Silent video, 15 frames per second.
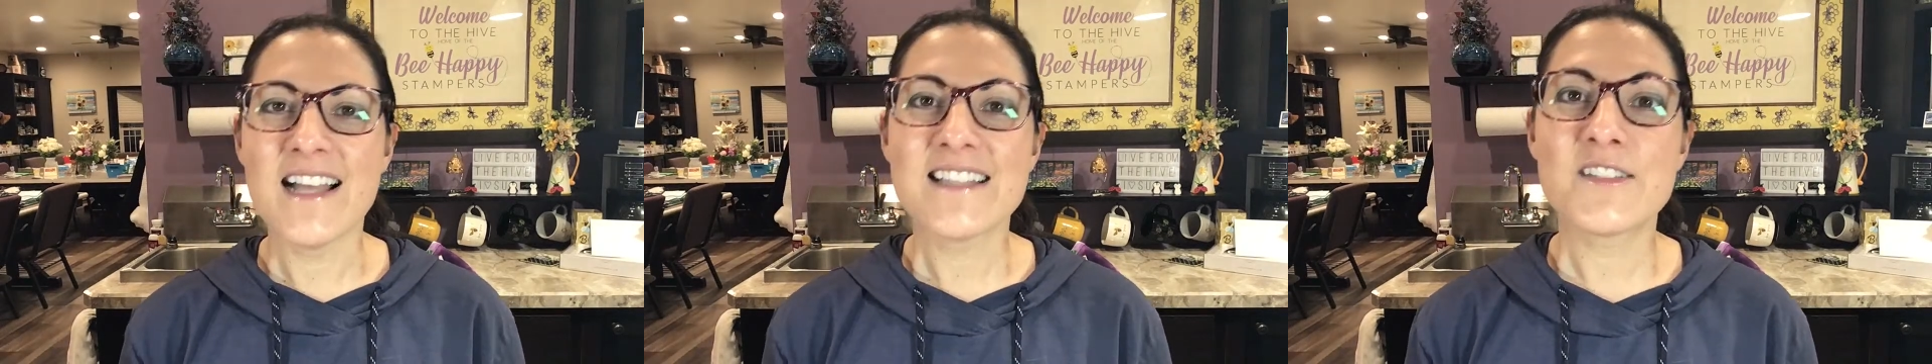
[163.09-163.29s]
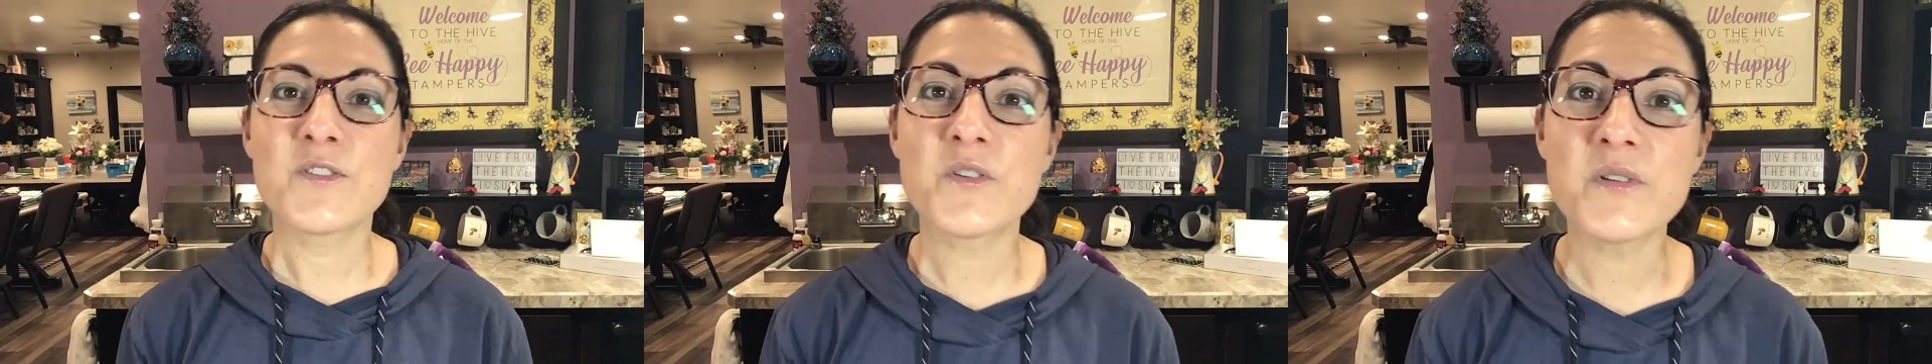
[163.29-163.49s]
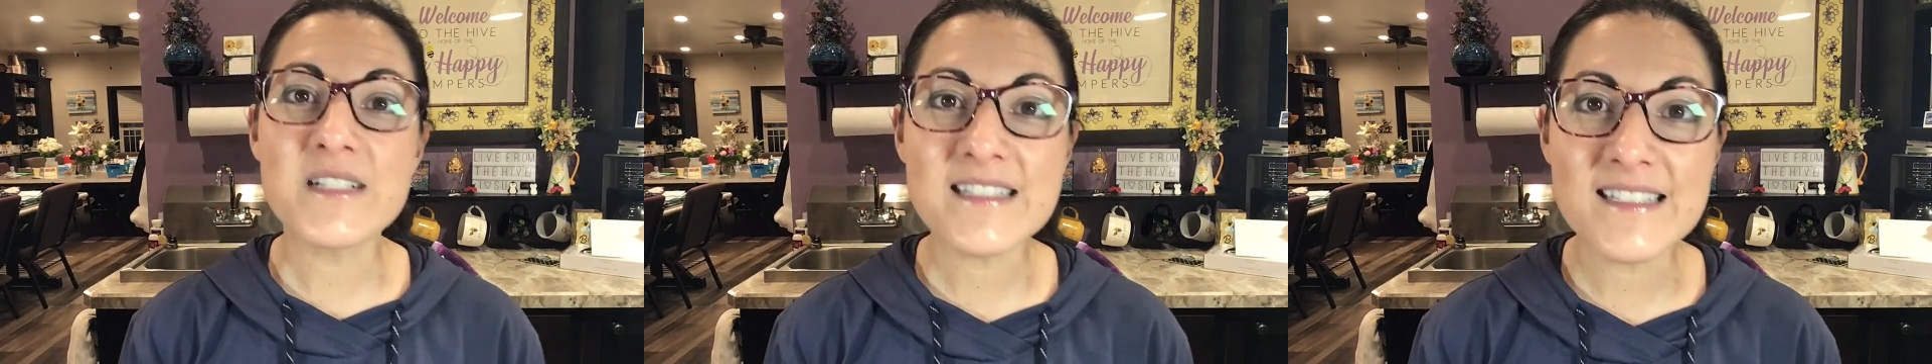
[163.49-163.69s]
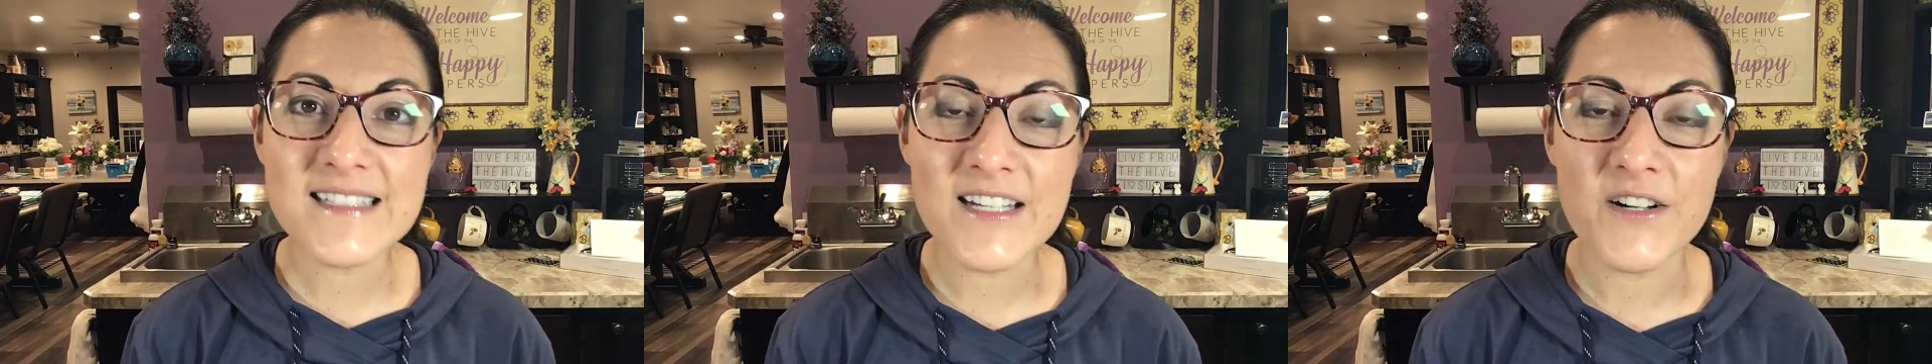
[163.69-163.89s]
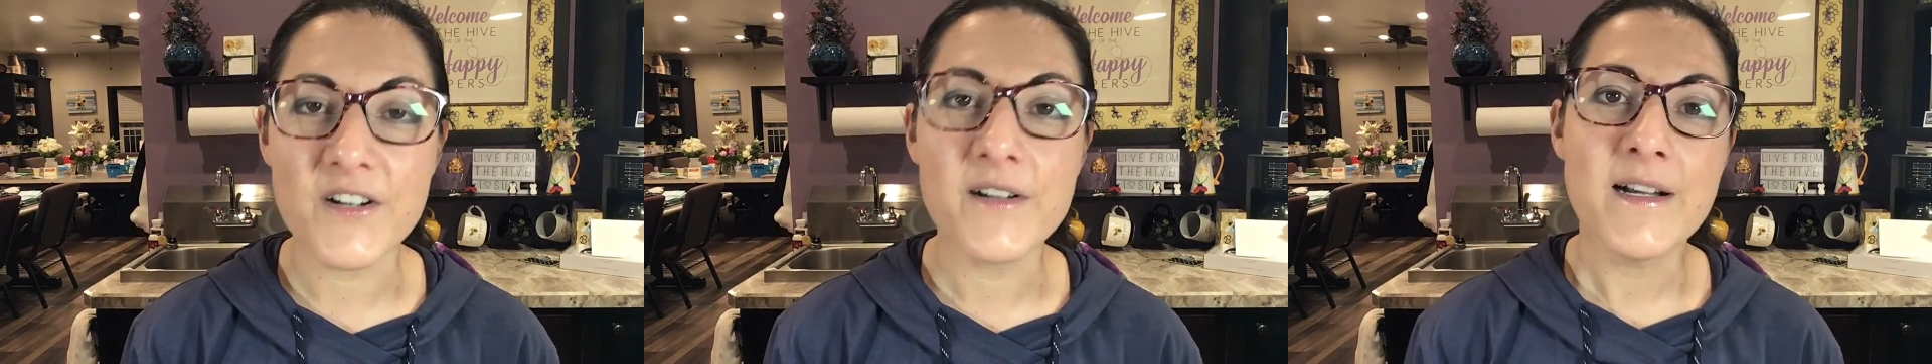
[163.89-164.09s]
So Carissa
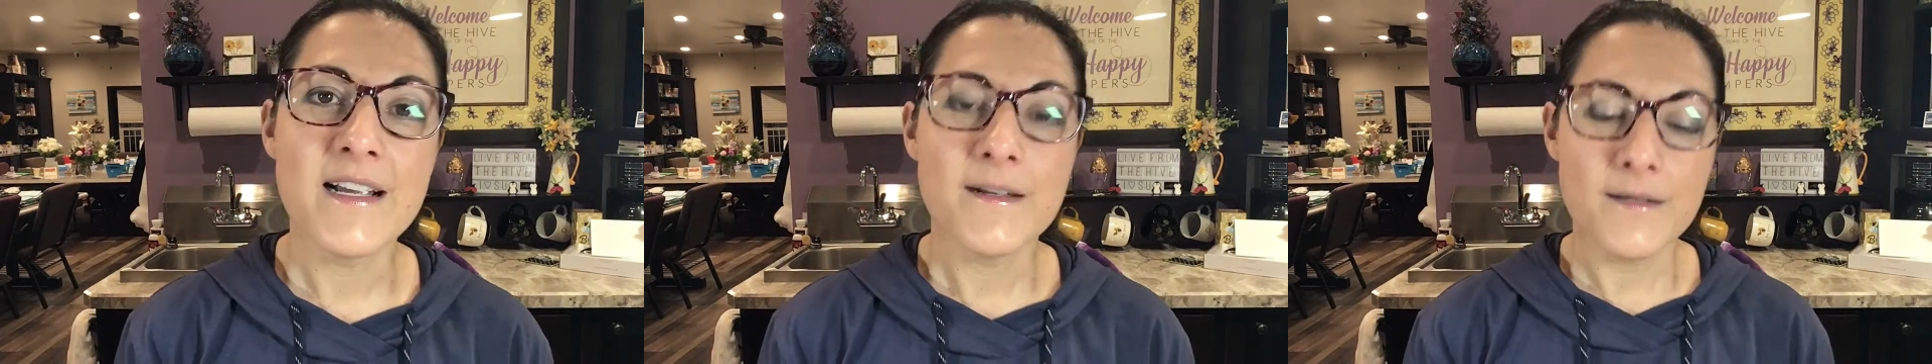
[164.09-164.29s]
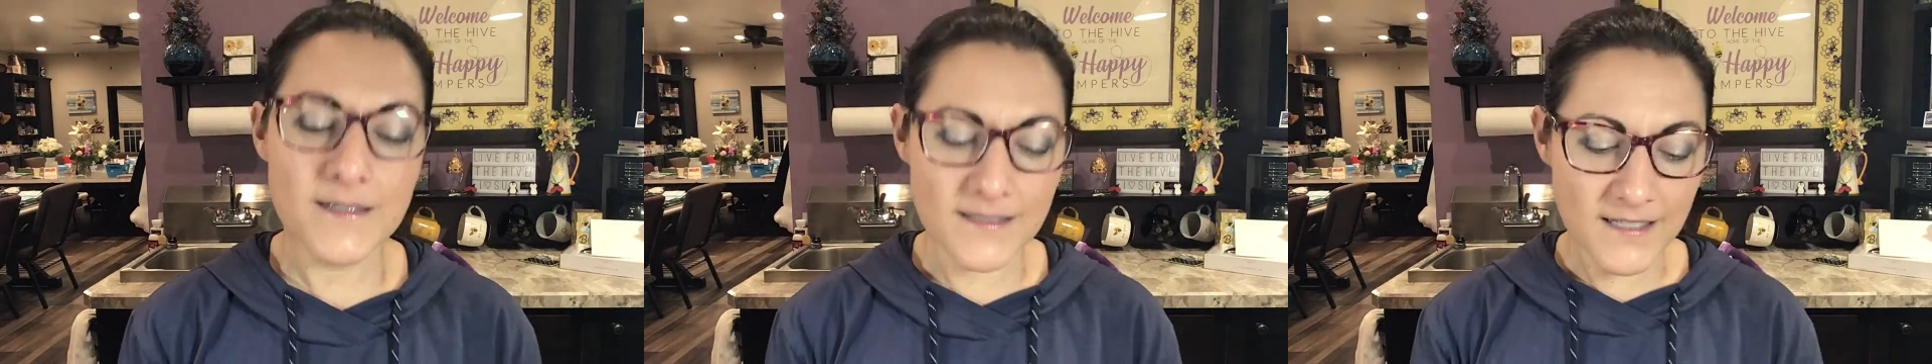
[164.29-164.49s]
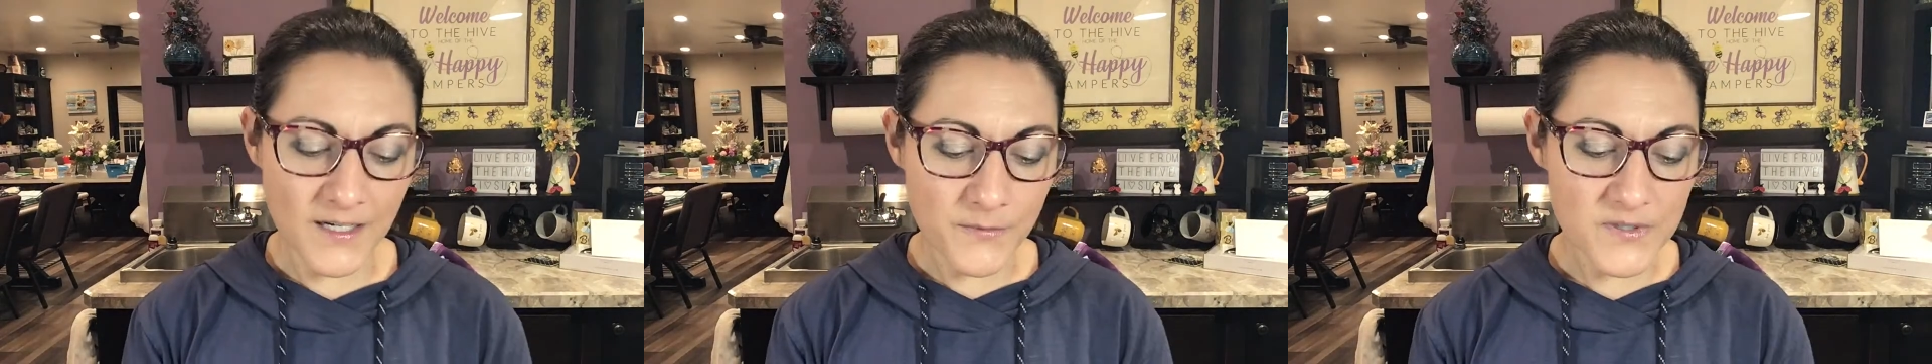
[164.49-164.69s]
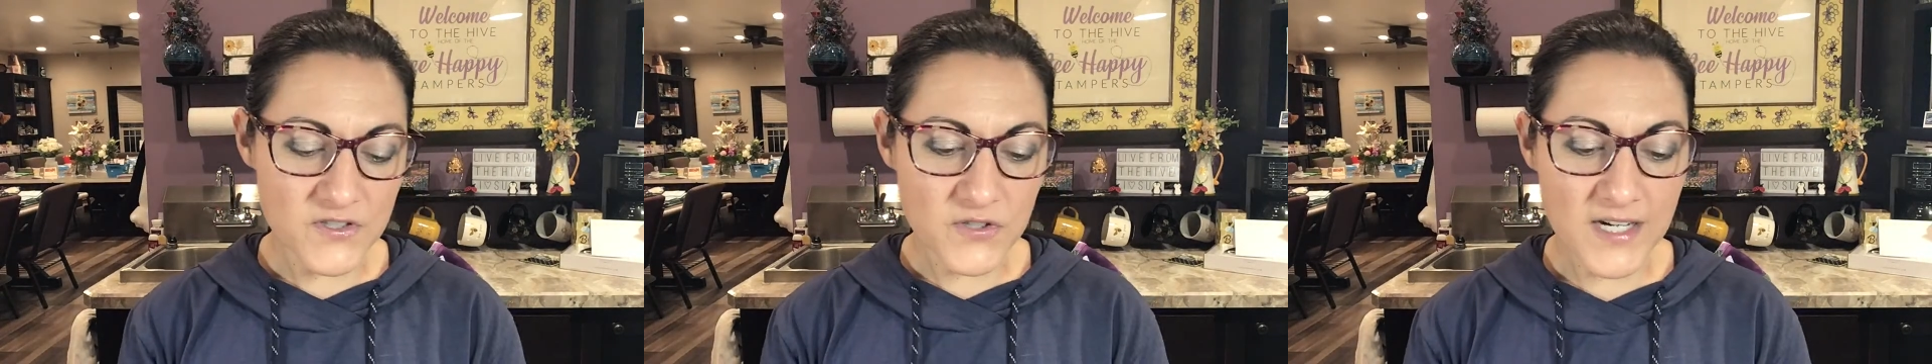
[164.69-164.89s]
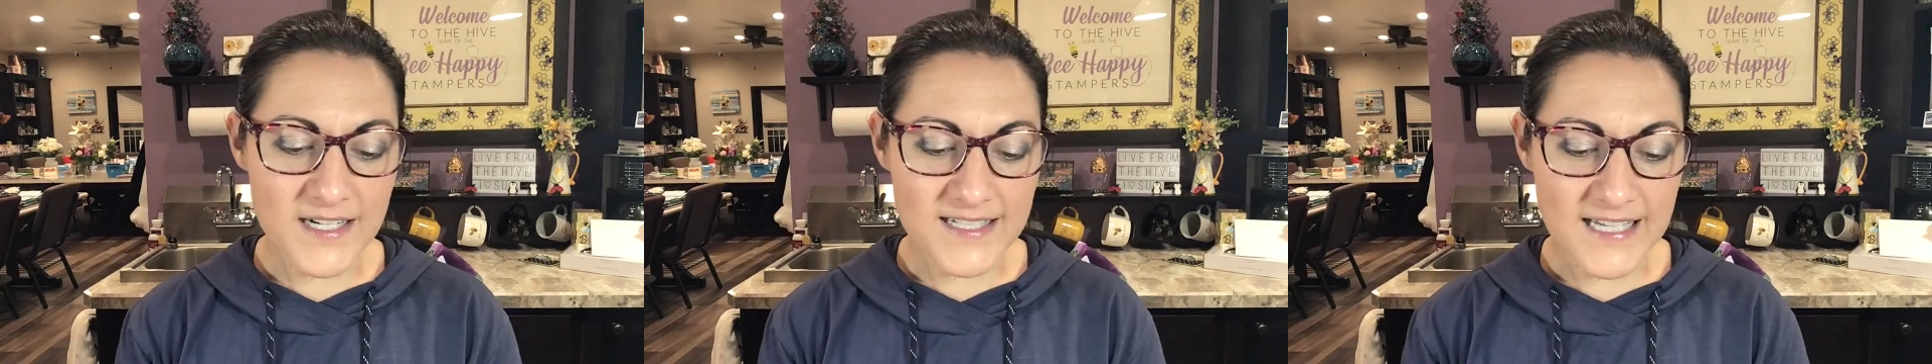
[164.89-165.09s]
is here, and I
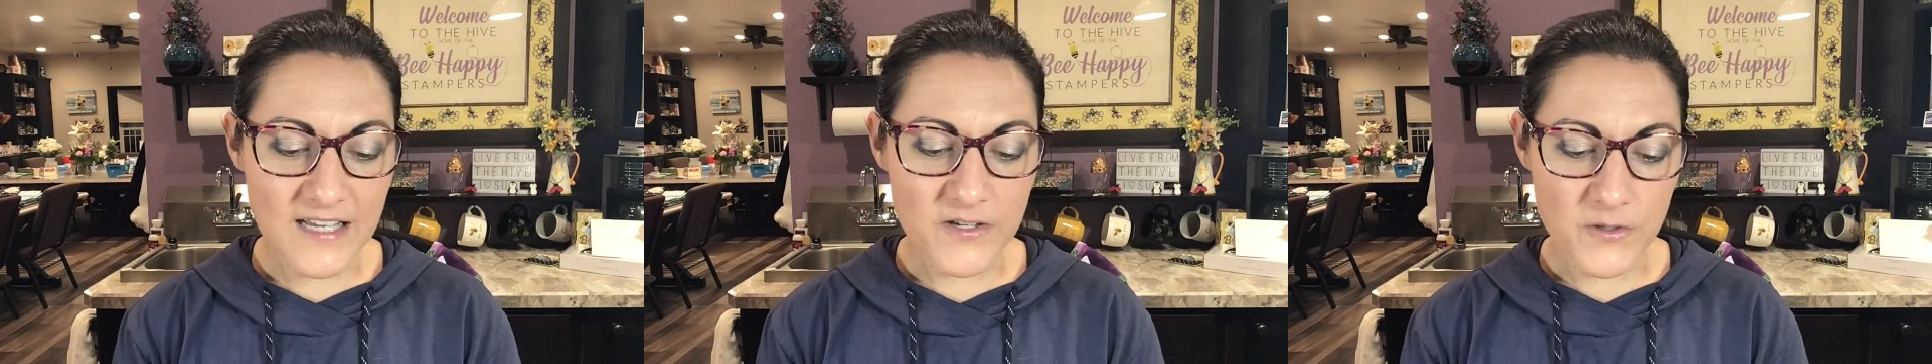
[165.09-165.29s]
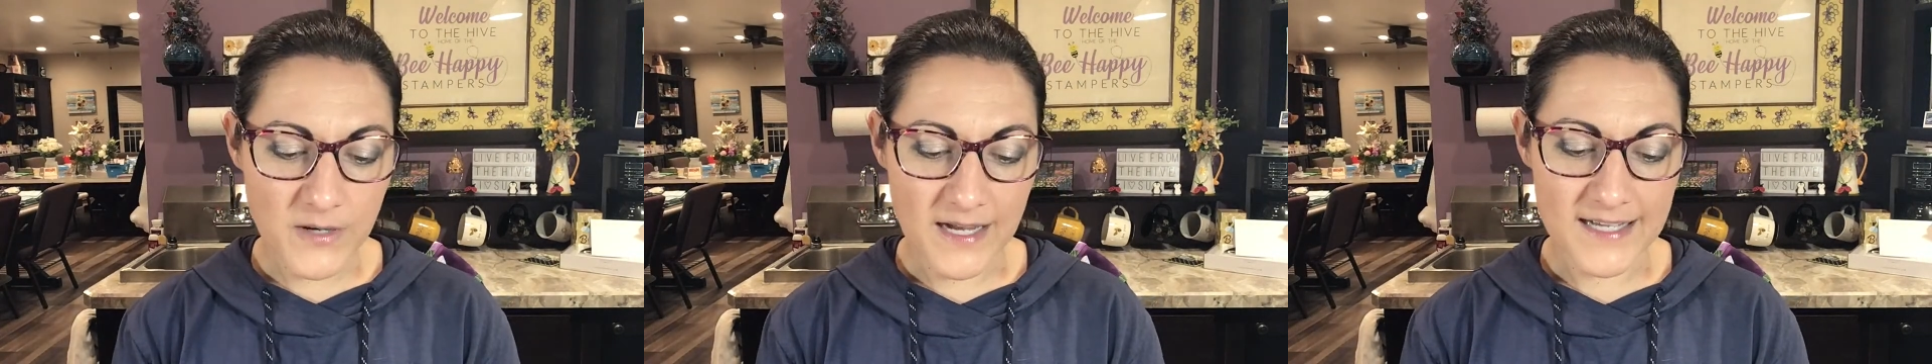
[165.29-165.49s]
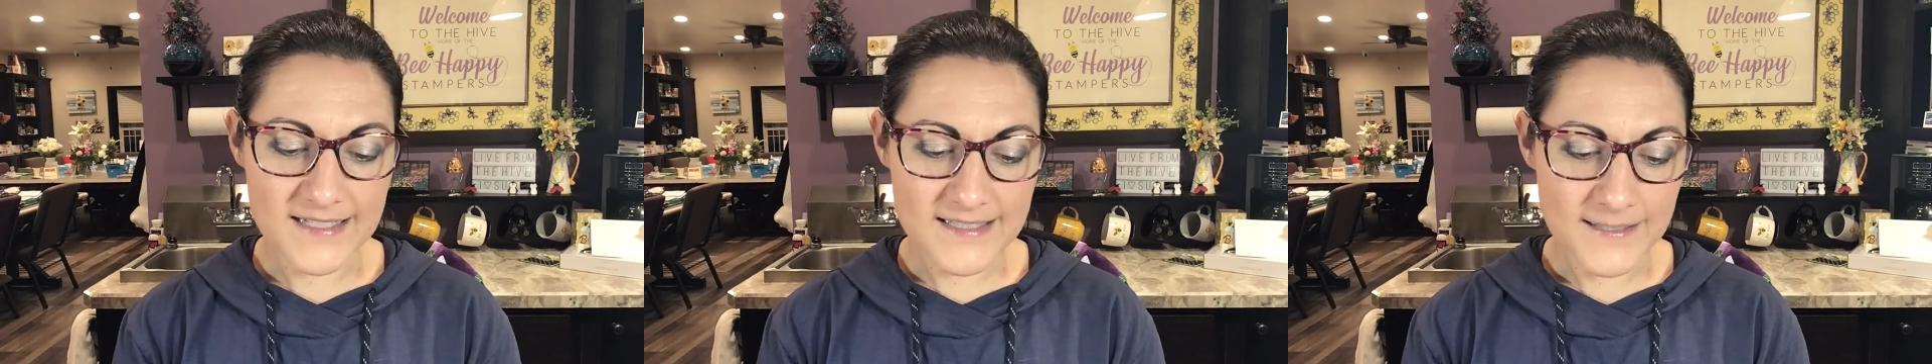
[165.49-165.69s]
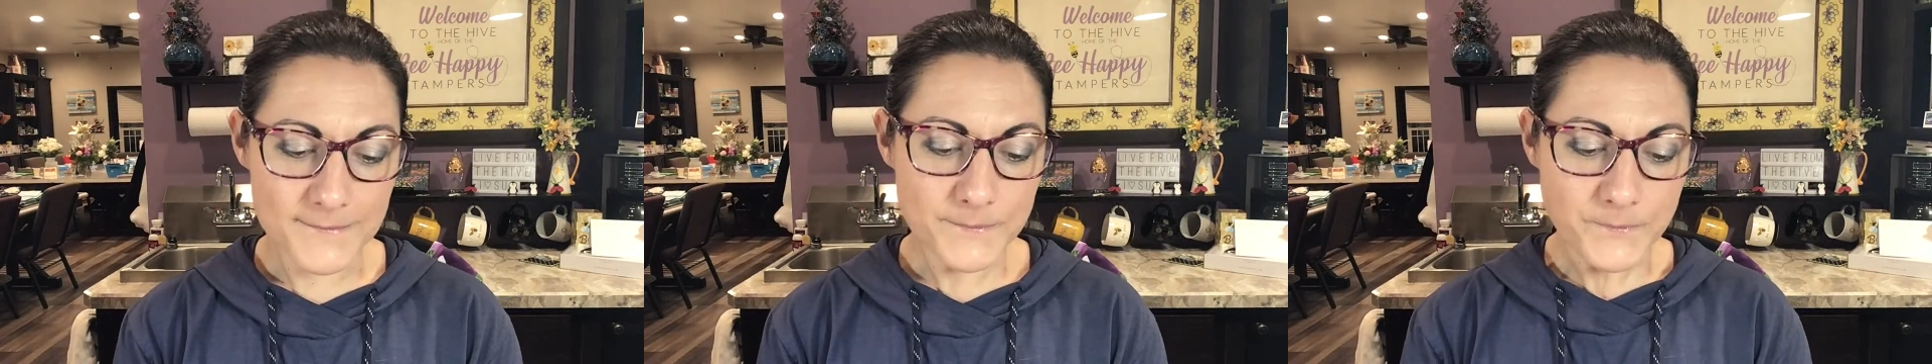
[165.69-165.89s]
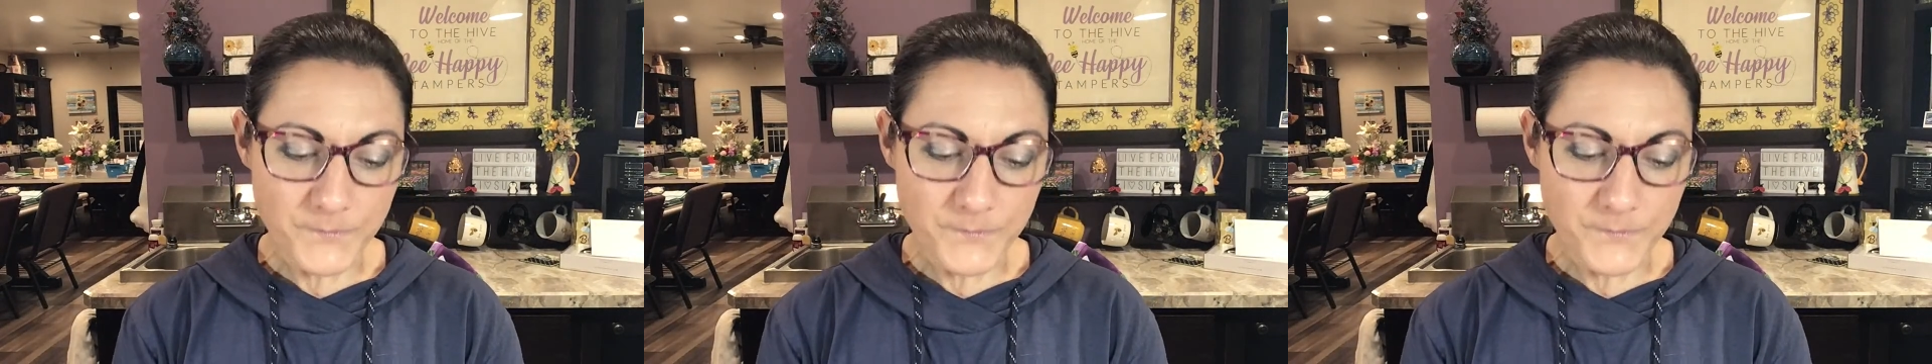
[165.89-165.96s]
was trying to tell you guys